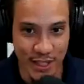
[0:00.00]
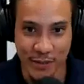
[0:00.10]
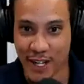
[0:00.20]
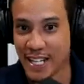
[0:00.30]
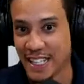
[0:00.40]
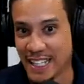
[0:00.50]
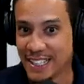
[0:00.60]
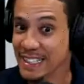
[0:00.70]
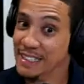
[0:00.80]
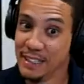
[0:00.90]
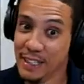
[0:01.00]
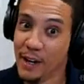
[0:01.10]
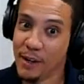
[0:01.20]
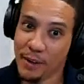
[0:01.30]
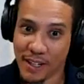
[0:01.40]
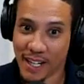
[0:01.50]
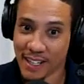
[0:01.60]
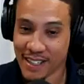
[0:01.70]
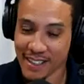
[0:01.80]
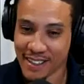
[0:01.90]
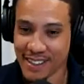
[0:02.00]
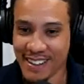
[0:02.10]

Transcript: the fact that no, I, you know,